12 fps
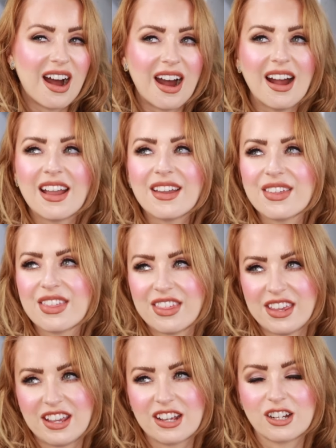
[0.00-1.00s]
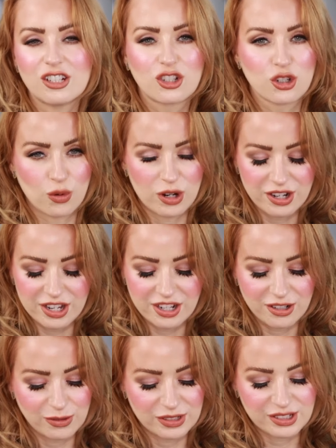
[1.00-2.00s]
I think
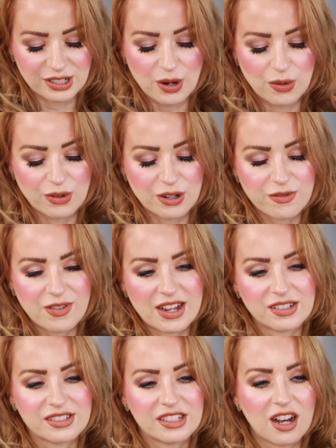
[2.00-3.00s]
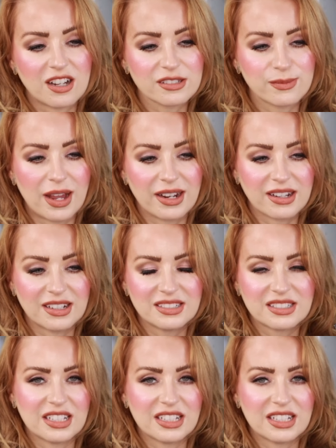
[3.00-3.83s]
Jordan, who is the owner of Fantasy Cosmetica,